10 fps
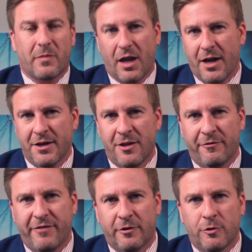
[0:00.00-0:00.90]
Another
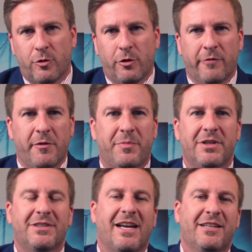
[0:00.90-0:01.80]
federal court of
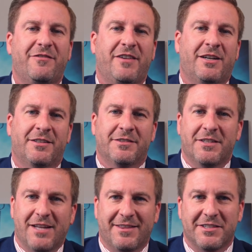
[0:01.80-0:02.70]
appeals has found
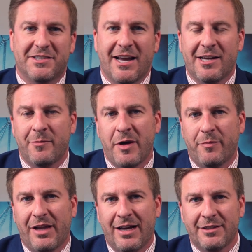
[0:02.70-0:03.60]
that the Second Amendment
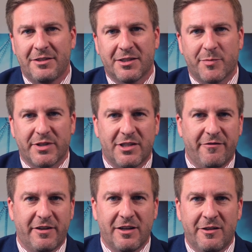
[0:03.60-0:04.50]
applies to a
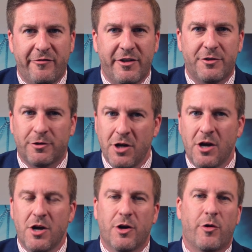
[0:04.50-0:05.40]
specific individual
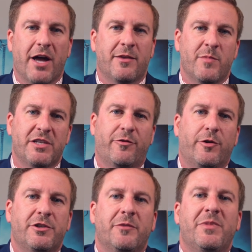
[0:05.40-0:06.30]
who had the
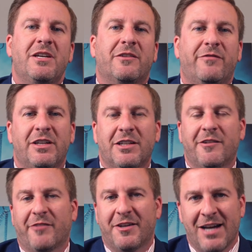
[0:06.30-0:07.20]
misfortune of being convicted
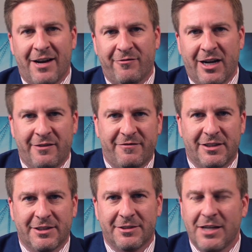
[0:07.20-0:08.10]
of a nonviolent
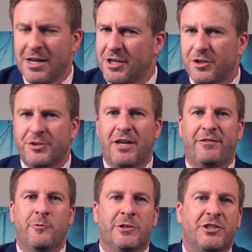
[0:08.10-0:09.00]
felony. You'll
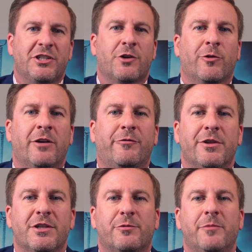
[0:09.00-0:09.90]
definitely want to stick around for
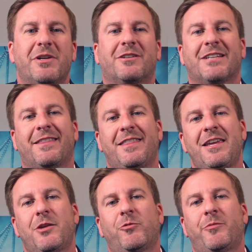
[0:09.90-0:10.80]
this one because I
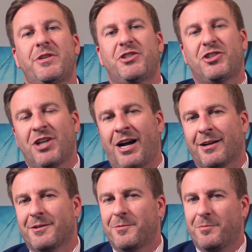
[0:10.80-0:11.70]
think you will be
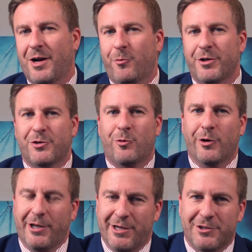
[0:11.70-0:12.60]
shocked by which
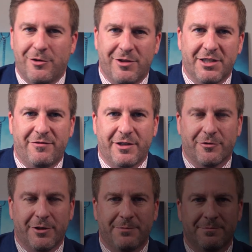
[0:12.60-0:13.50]
court issued this victory.